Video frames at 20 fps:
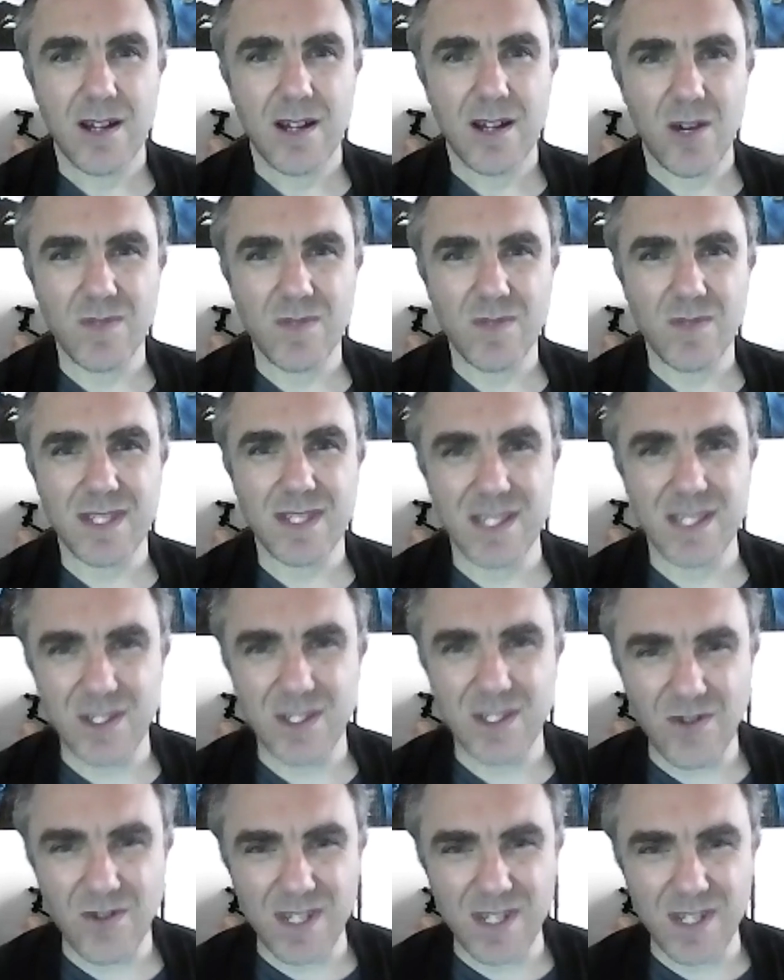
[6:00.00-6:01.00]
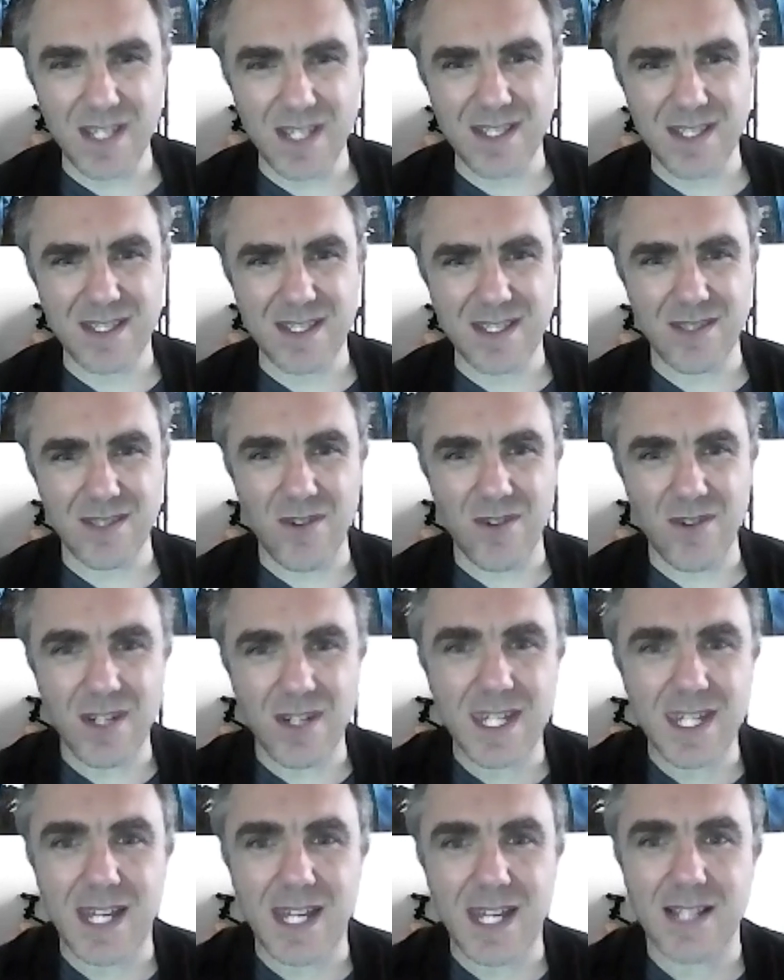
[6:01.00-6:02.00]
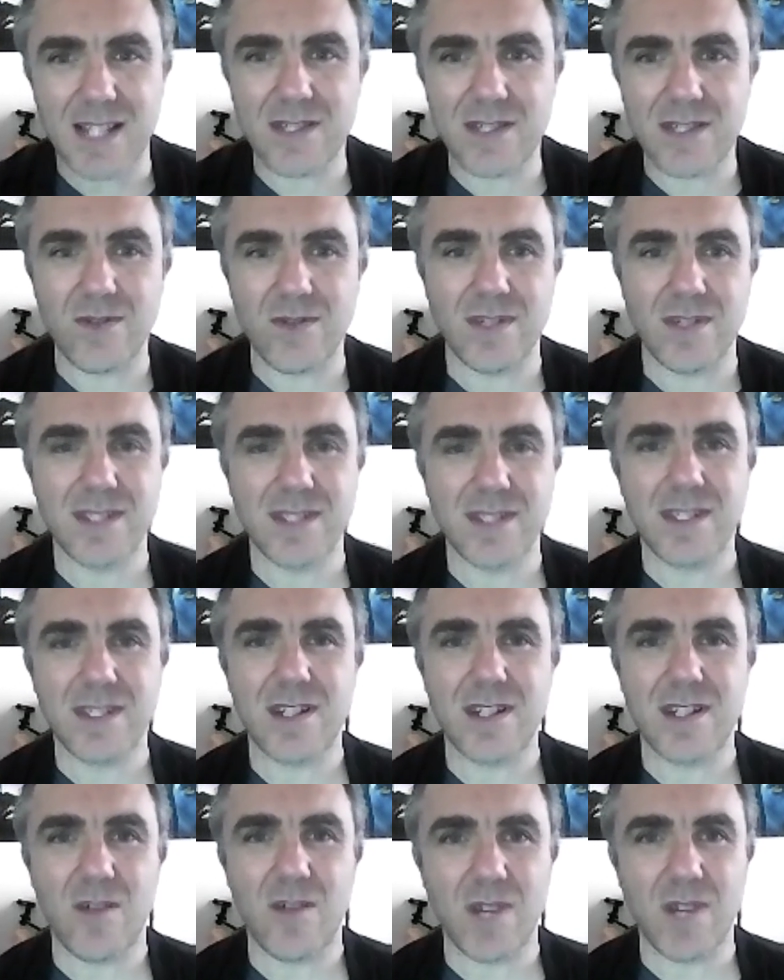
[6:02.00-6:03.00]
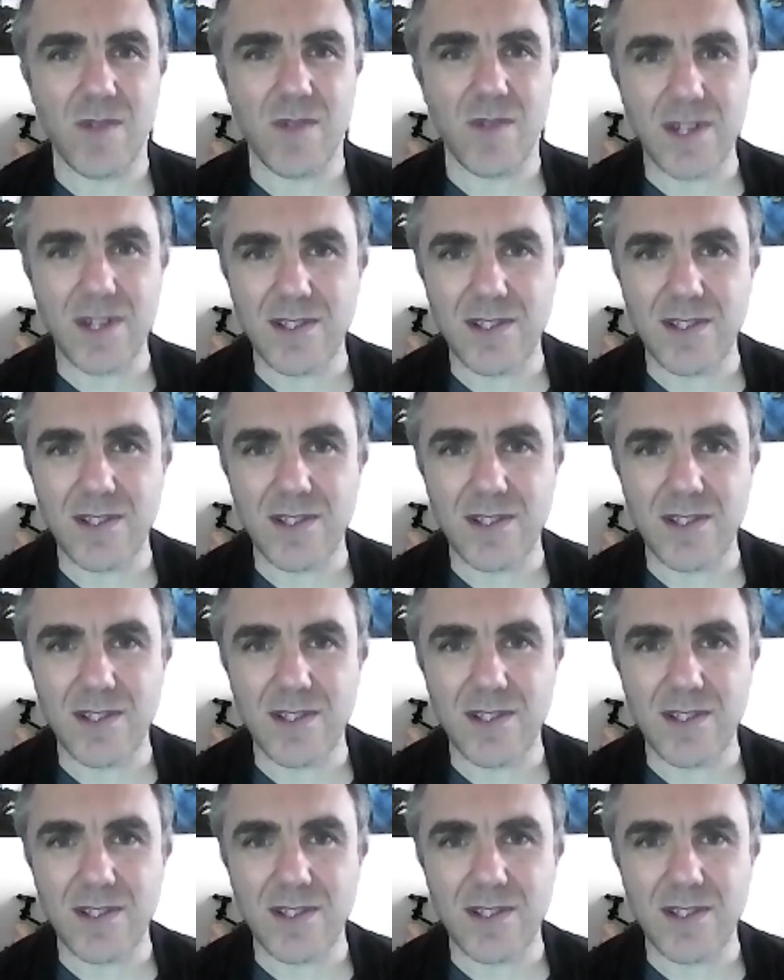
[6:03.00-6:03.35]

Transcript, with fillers: I was a studious, nerdy kid at school and didn't know what I wanted